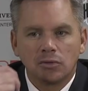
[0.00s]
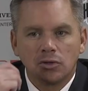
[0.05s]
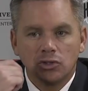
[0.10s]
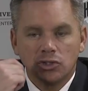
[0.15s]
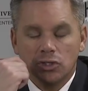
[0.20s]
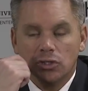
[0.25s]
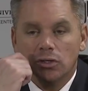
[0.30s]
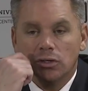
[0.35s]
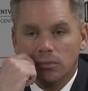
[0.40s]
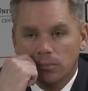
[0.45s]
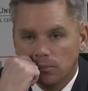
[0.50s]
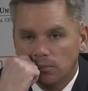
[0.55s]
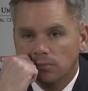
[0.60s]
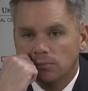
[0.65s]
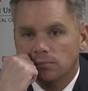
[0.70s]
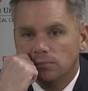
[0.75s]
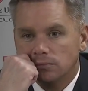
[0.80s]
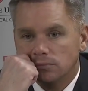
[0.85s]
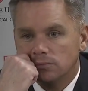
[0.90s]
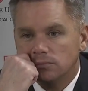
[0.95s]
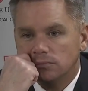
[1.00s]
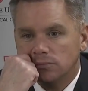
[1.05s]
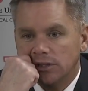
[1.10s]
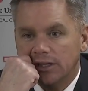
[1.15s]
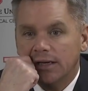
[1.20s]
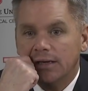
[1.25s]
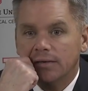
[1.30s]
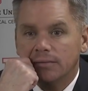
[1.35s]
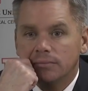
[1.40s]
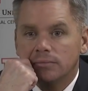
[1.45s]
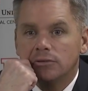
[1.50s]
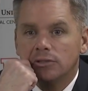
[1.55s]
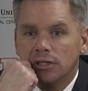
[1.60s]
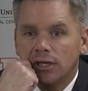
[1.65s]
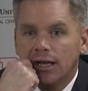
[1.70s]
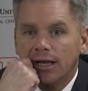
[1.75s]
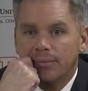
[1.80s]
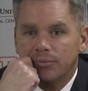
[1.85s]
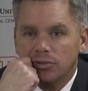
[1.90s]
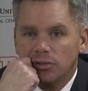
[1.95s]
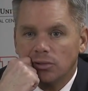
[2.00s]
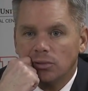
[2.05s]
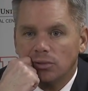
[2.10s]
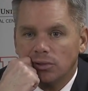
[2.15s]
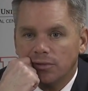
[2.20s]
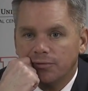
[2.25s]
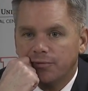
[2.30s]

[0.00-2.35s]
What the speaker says: Sure. Yeah, absolutely.